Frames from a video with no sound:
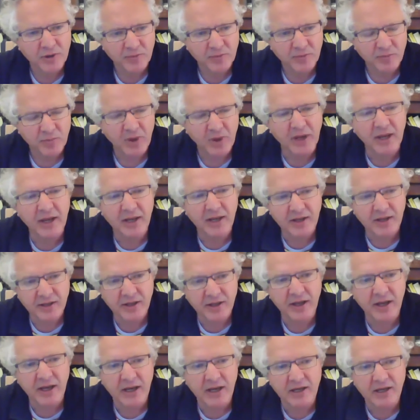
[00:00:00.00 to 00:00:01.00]
But
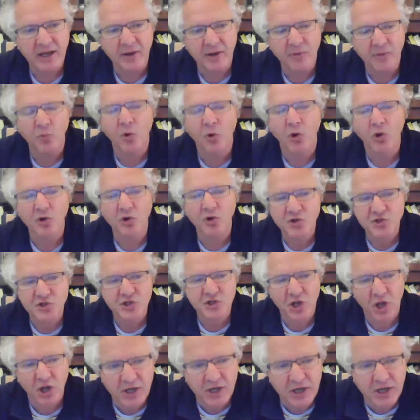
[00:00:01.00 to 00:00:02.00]
it works
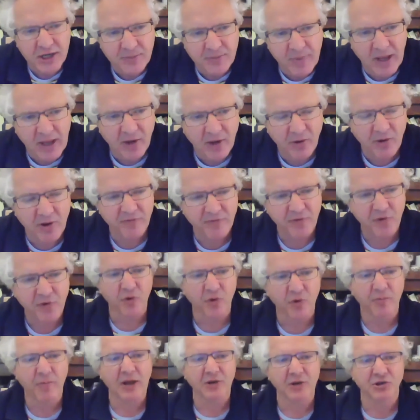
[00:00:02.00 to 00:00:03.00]
slightly better if you
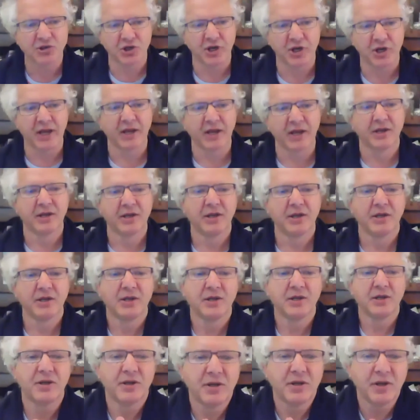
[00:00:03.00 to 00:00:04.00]
imagine it
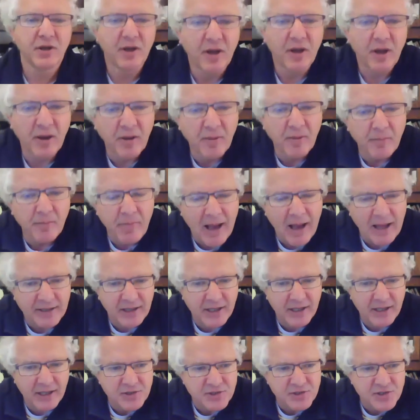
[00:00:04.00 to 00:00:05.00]

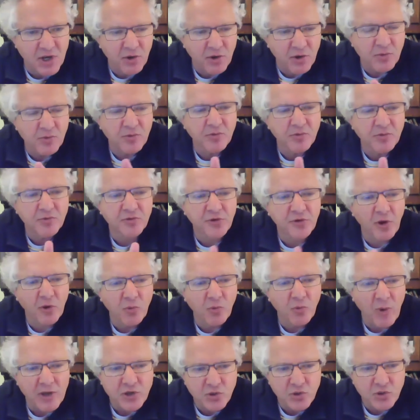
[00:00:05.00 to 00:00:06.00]
badly. So
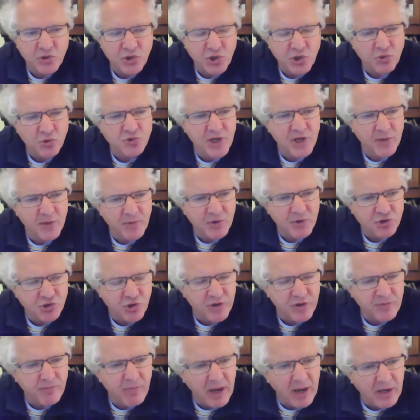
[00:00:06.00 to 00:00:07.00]
when you use imagery,
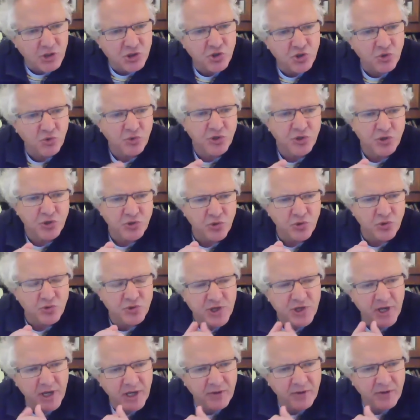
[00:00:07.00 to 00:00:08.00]
make sure you use
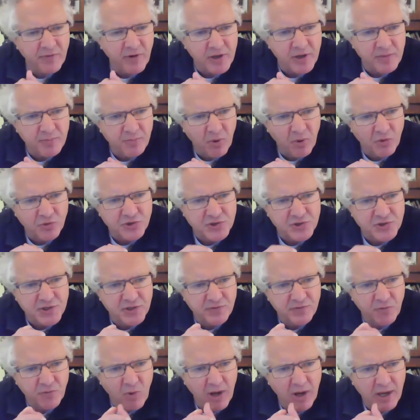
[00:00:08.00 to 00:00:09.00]
it in a very
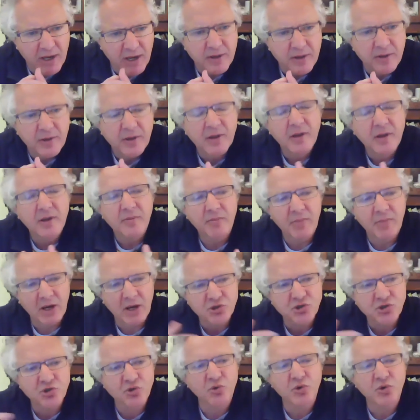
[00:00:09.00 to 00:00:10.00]
positive way. Make
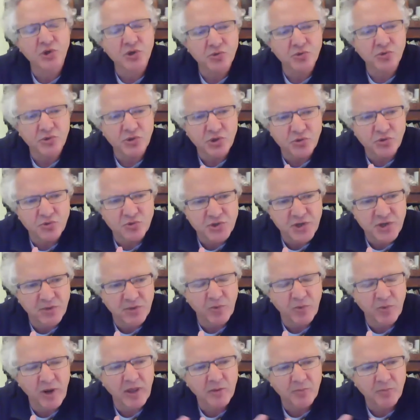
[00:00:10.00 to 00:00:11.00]
sure you use it
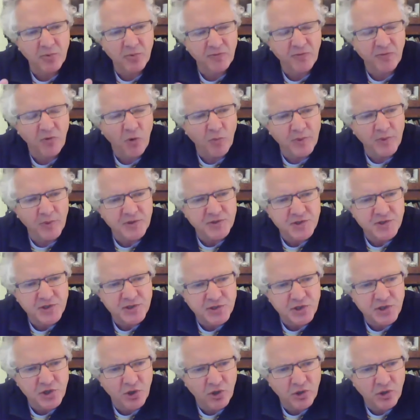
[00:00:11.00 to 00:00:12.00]
where the performance is
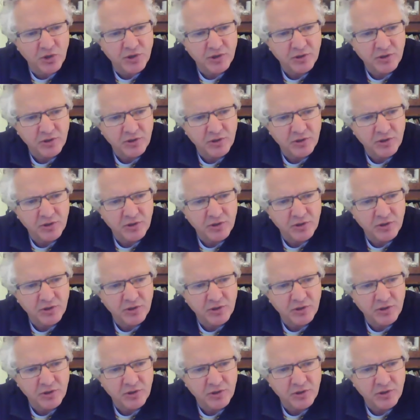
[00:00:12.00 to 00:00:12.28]
good,